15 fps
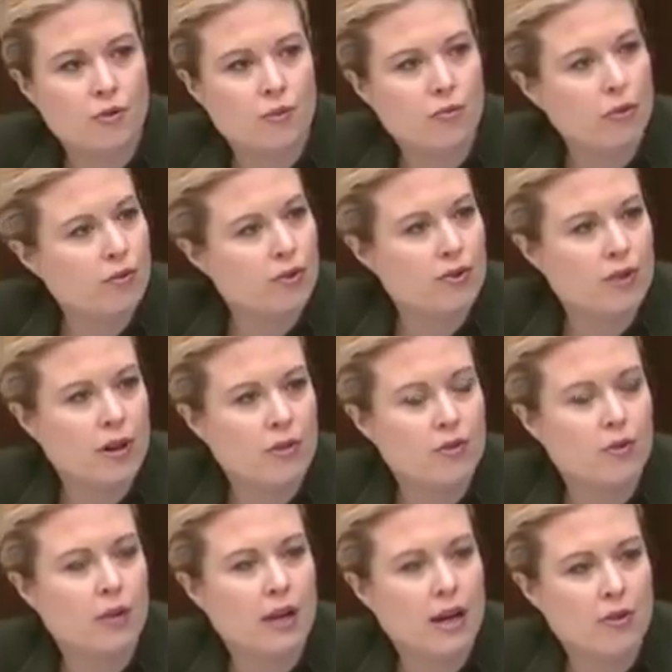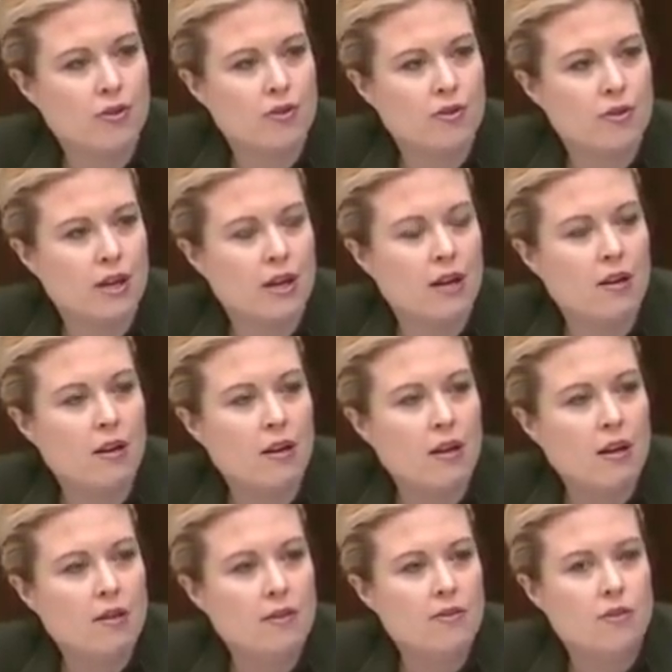to remove her sexual agency.
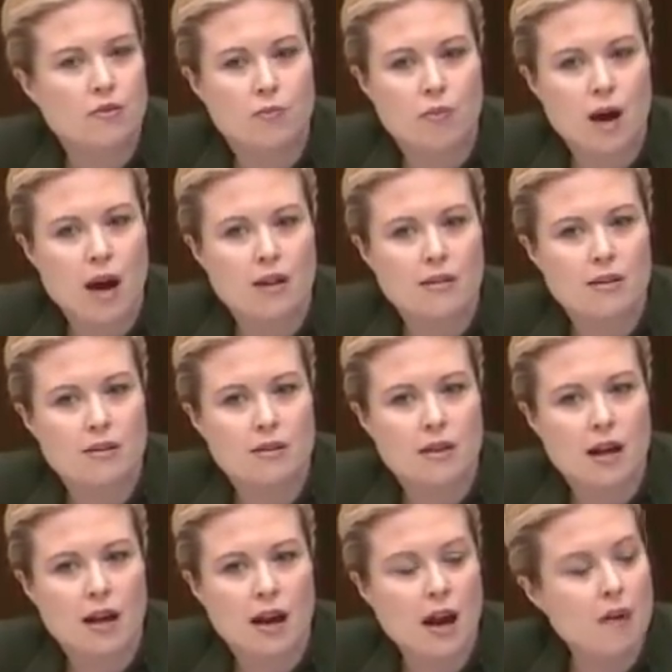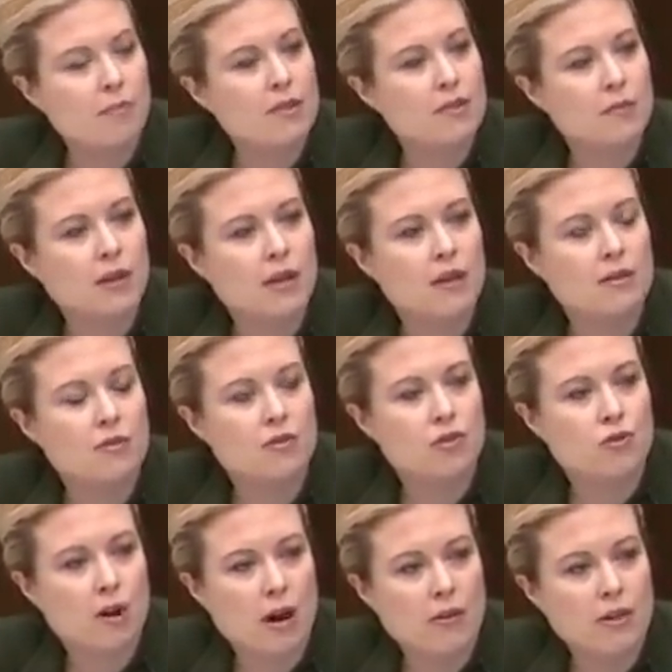This is a practice that happens because it's
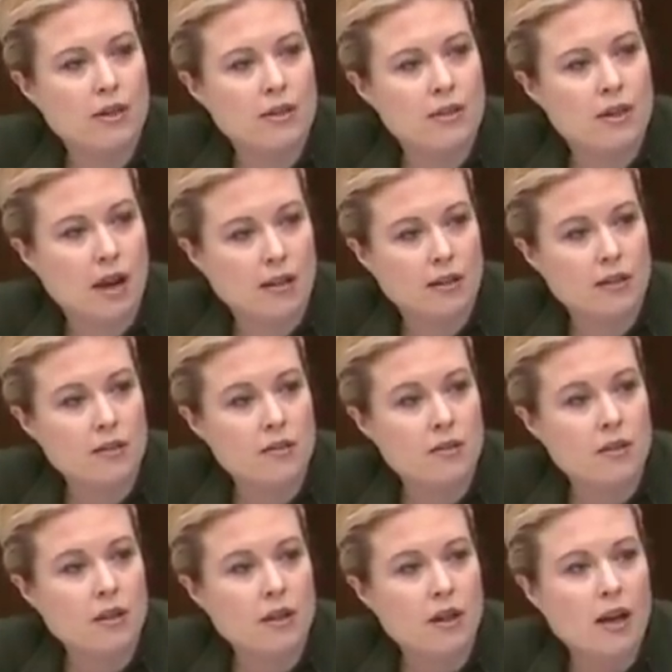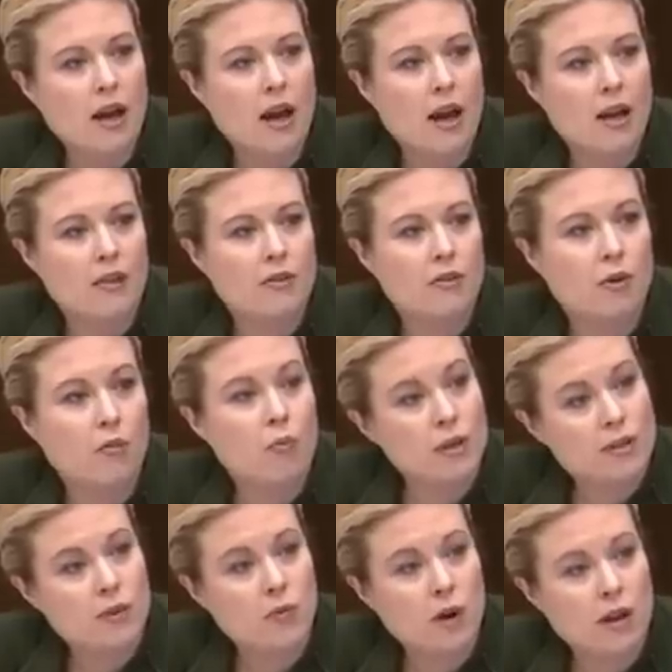shrouded in silence, and the
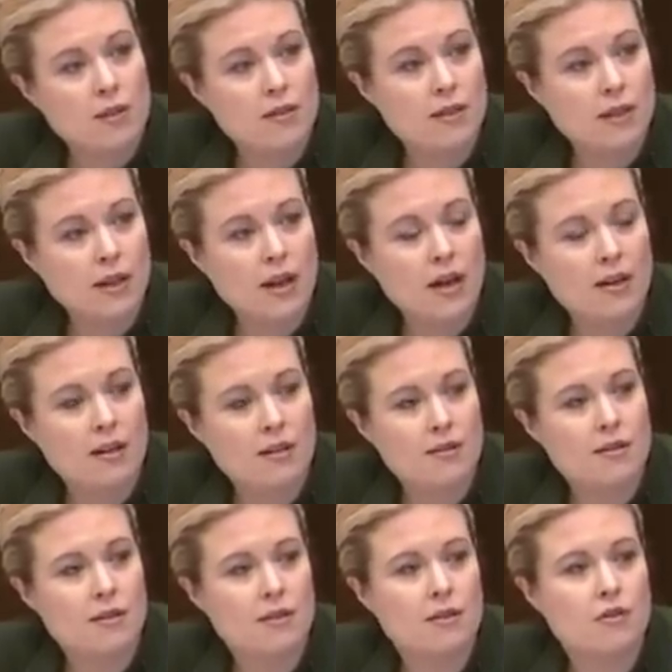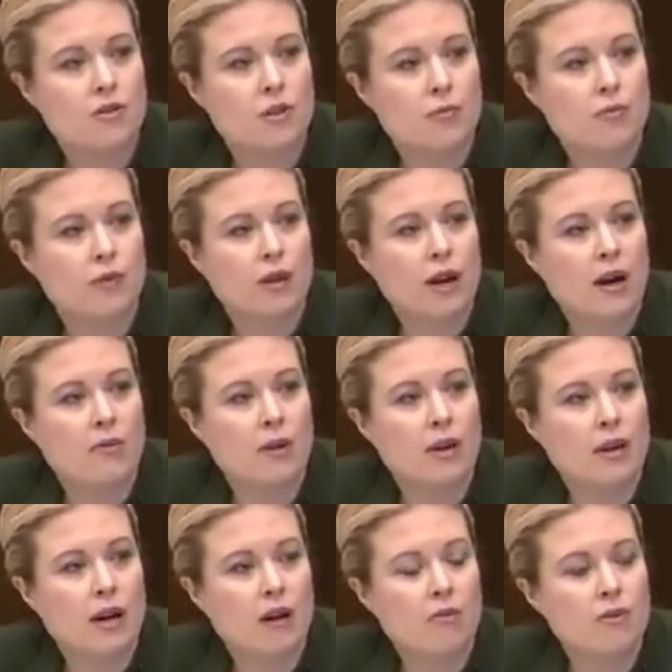reason why it's in Canada's Citizenship Guide
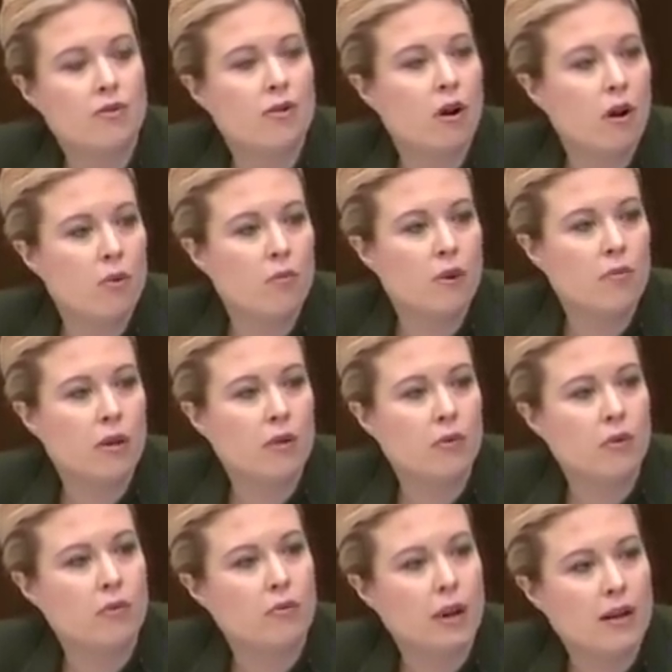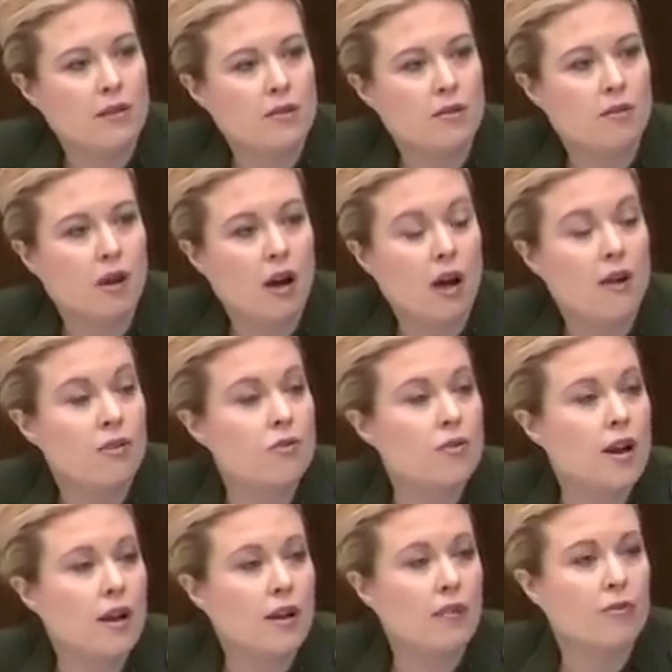right now is to arm women with rights,
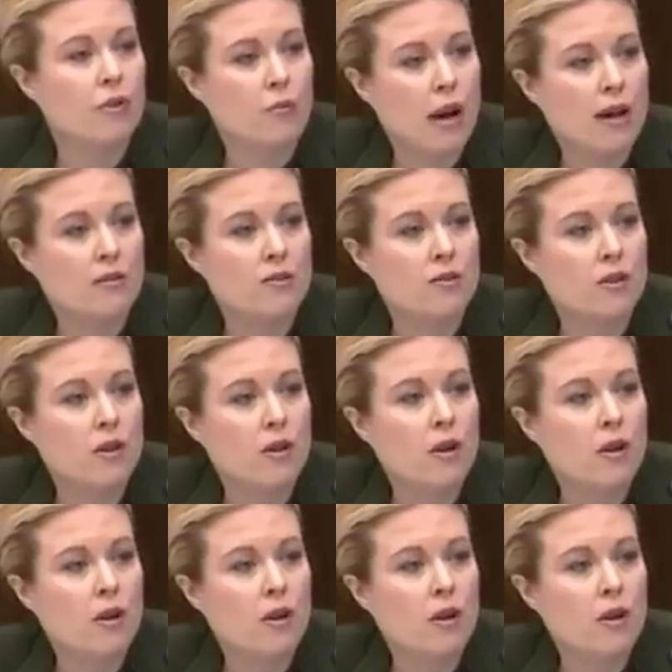understanding of their rights.